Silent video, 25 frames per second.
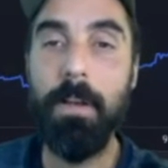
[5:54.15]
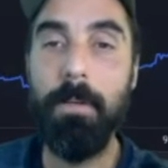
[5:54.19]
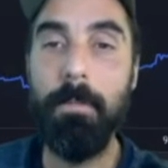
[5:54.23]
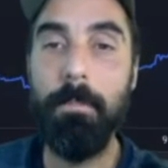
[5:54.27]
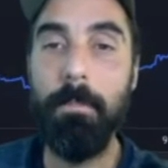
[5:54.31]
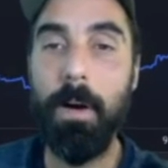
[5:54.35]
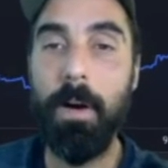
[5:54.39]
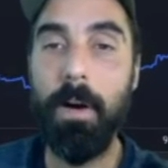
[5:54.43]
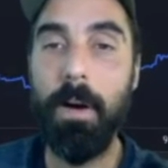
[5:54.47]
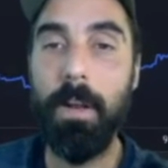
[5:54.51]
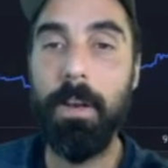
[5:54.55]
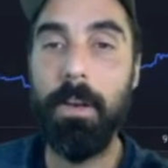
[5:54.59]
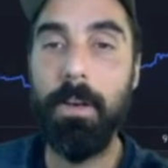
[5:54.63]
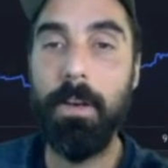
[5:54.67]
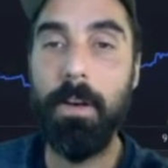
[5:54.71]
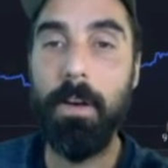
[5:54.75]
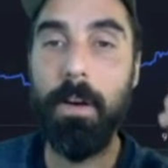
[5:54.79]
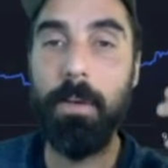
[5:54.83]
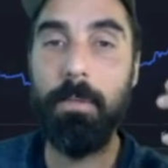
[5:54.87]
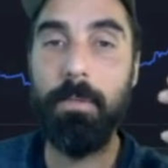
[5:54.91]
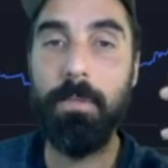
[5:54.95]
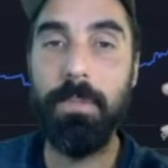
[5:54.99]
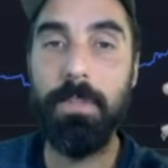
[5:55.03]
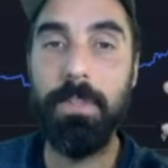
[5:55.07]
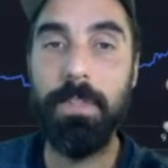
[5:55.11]
mine and I
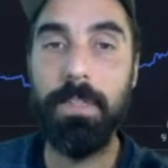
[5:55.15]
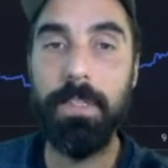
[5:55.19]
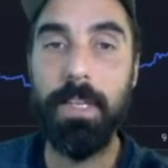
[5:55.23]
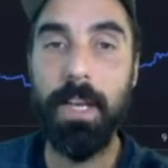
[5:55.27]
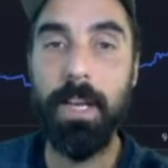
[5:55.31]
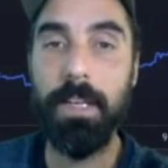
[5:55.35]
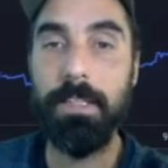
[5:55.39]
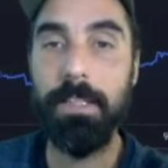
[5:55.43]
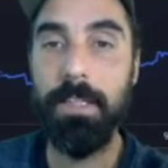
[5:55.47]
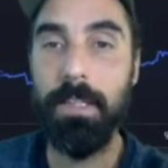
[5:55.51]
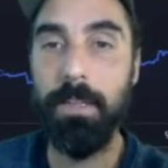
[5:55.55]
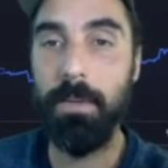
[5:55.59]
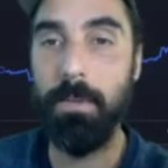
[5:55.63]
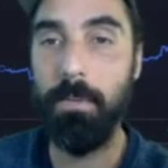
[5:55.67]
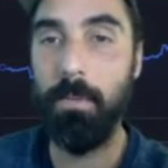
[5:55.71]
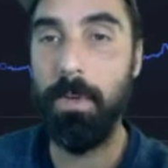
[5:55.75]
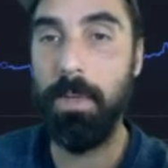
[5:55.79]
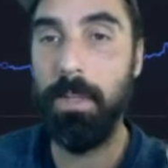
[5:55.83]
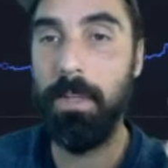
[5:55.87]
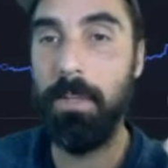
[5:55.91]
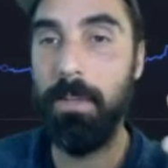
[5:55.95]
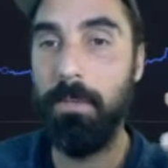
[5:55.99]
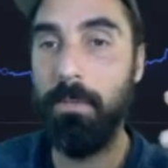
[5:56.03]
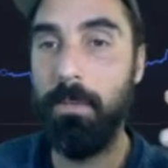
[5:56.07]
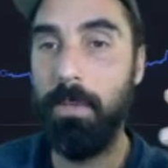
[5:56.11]
were discussing, and
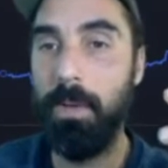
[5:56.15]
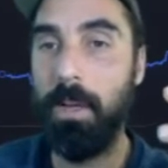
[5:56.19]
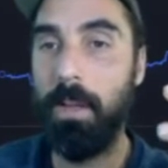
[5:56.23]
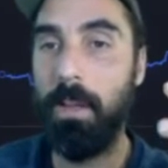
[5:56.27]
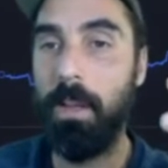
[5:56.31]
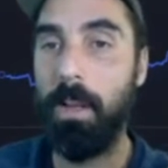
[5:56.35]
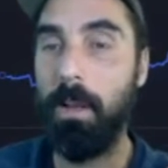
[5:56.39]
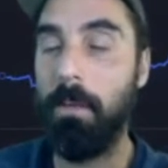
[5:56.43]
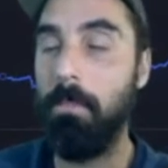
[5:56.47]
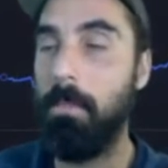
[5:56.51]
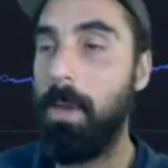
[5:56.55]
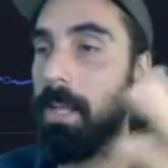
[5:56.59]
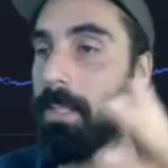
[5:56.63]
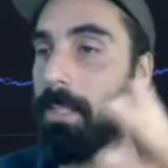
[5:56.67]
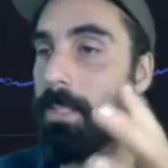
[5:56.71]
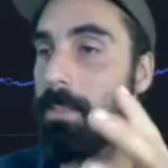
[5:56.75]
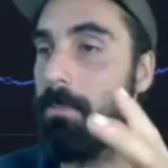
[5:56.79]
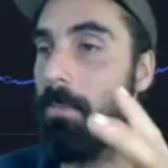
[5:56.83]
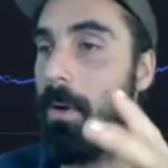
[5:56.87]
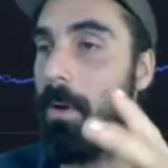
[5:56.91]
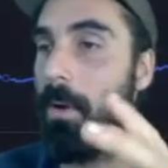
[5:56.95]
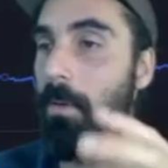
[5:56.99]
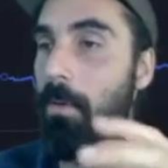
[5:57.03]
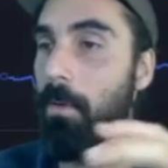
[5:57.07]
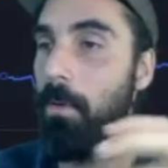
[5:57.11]
we are like a
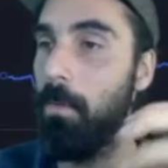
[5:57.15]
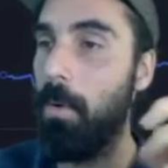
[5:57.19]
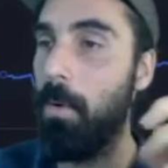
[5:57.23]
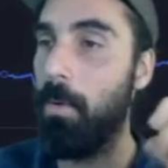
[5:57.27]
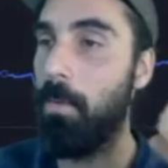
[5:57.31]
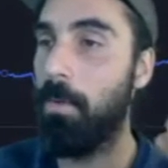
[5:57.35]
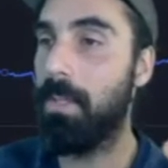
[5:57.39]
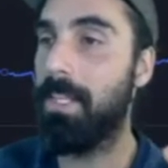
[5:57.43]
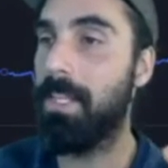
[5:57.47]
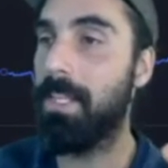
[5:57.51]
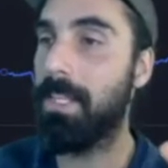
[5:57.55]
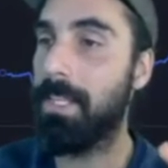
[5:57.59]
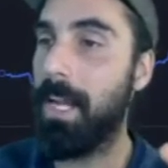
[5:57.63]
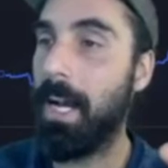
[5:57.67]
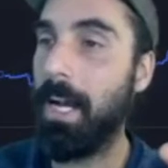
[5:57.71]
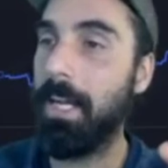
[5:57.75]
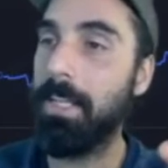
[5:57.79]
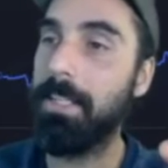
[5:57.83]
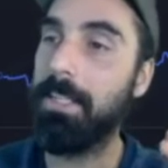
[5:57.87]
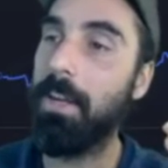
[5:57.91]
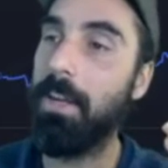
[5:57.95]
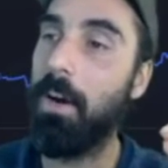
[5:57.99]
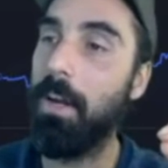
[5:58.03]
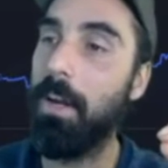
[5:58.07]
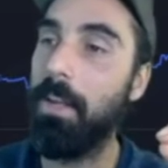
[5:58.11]
mastermind group where we
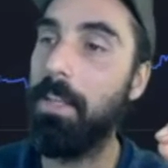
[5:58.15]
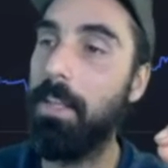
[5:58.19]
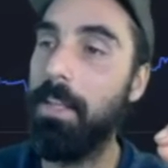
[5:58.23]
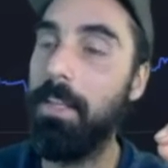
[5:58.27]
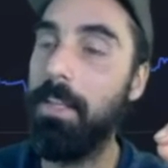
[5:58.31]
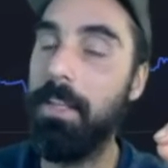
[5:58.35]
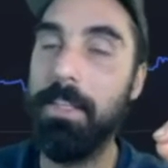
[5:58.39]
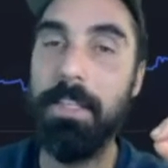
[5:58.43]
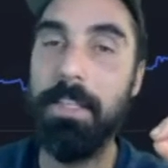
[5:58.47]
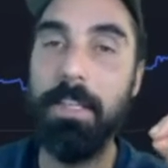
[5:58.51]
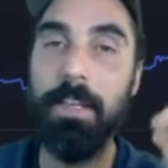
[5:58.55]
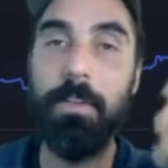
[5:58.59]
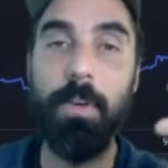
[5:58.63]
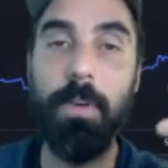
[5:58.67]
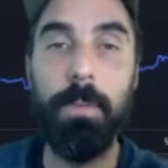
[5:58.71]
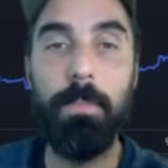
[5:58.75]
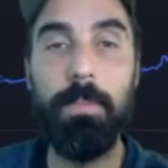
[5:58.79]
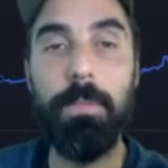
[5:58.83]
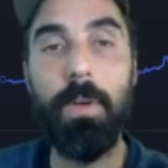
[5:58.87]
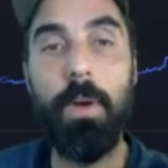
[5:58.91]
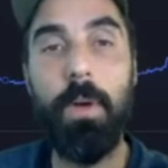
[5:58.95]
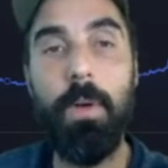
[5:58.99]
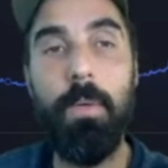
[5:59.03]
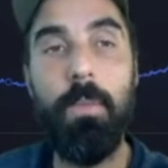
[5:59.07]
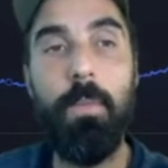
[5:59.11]
discuss ideas in
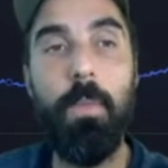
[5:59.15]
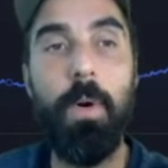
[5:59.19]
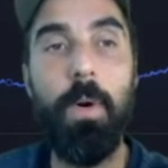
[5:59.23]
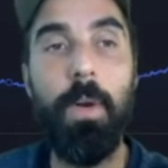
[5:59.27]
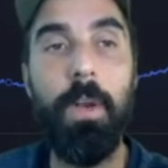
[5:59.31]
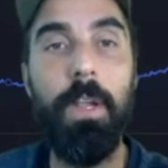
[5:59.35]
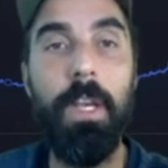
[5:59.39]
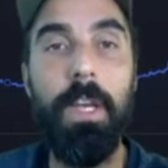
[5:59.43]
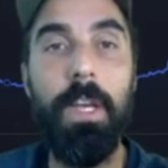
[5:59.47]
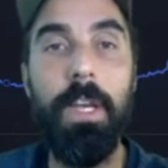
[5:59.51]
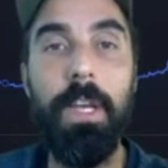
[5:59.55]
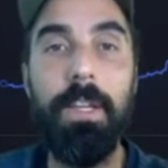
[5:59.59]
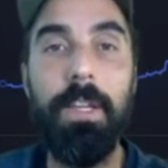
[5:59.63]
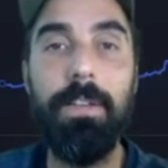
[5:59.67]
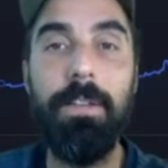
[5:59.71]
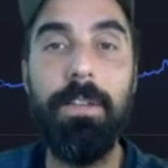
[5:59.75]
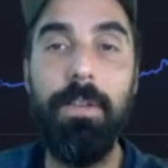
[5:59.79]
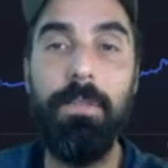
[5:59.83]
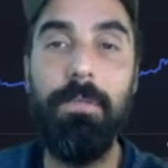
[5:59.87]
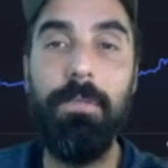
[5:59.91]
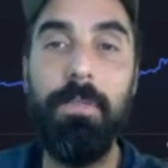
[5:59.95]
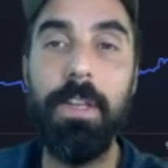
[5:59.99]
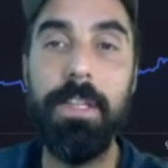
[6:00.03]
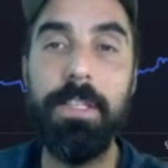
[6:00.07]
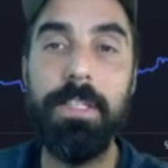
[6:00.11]
crypto and what to
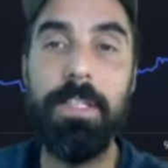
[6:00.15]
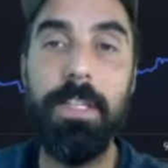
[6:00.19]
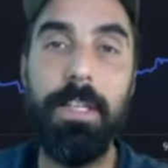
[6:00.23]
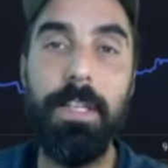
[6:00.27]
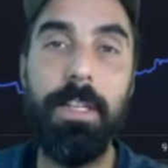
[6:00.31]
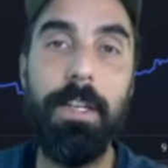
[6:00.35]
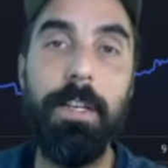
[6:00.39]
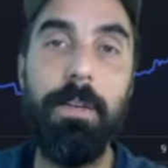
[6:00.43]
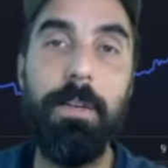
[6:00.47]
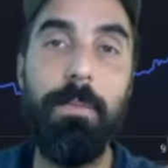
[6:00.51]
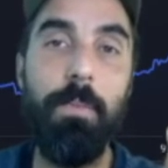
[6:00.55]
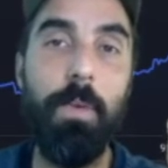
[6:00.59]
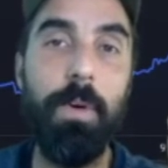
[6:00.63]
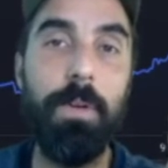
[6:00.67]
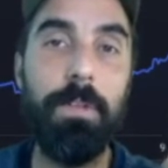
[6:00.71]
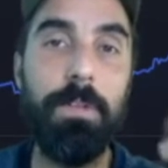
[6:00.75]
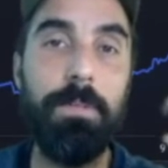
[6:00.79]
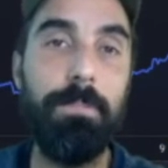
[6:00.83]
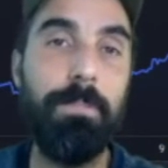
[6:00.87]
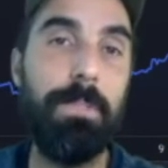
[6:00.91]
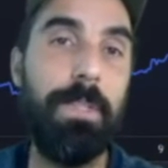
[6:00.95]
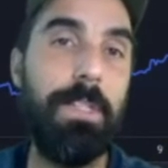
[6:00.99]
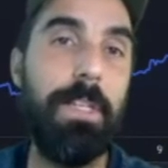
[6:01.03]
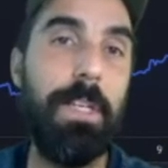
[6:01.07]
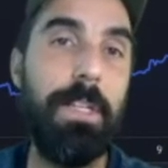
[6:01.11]
invest in and what
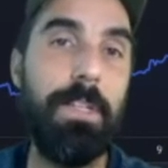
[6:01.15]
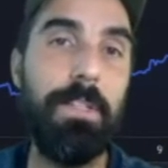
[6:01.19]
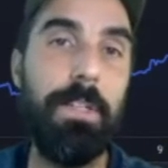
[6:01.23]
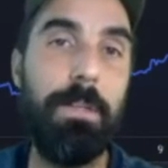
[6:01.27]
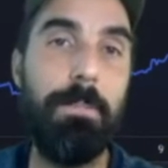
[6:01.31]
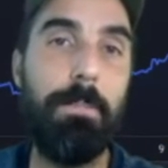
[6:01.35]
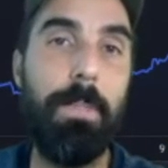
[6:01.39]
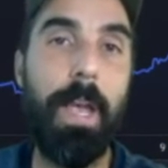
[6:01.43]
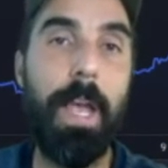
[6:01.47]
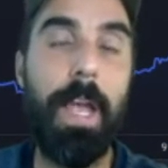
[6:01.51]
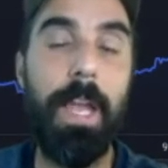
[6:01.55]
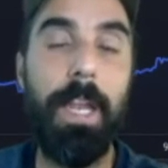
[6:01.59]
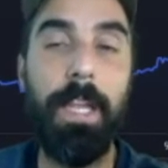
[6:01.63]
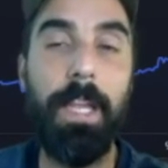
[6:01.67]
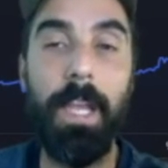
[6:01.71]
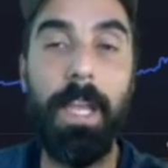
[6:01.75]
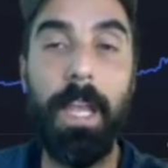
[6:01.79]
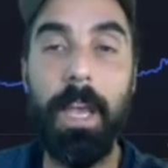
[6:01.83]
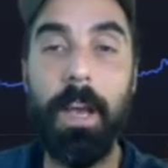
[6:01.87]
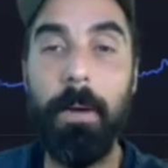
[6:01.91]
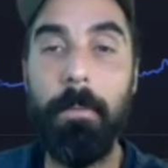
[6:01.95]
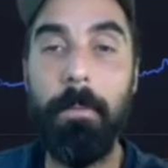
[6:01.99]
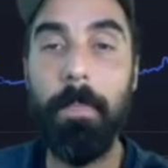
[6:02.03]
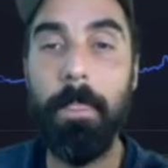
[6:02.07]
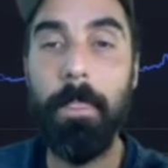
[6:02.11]
potentially panning
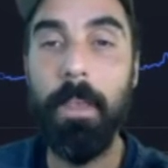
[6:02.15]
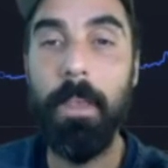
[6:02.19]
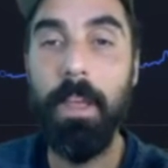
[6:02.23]
out.